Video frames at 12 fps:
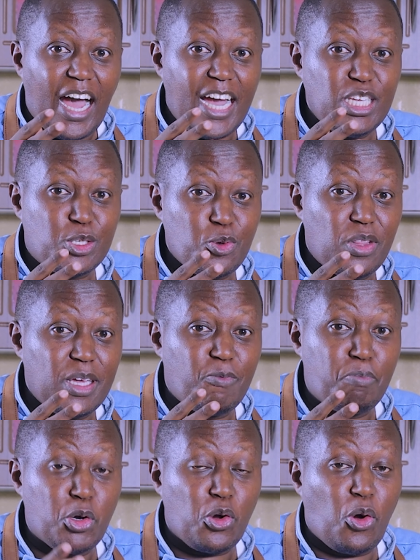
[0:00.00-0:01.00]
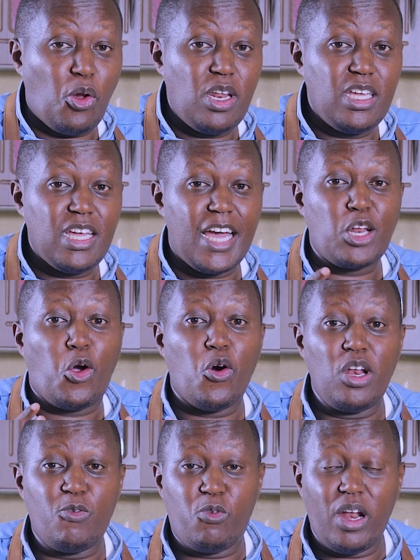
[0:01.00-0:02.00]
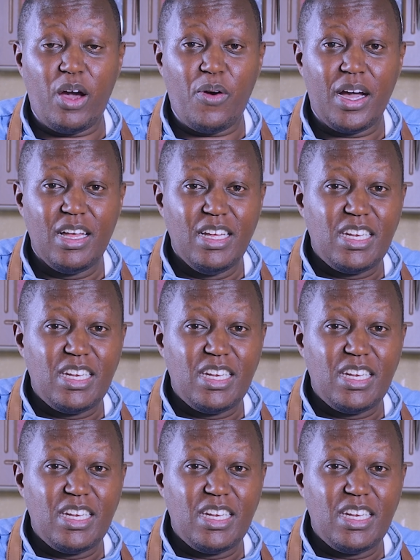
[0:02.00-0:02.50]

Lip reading: I saw the broccoli and cauliflower.